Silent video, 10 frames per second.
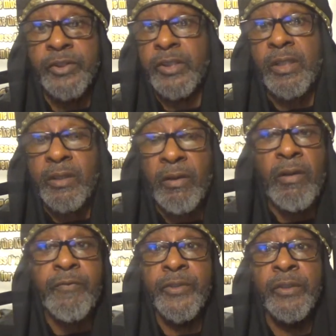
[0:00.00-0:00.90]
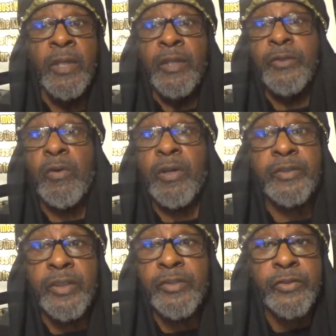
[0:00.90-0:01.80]
his head cut off and do all the
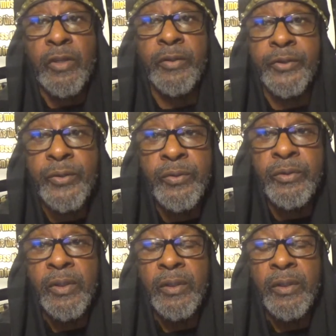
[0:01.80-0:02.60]
things that y'all do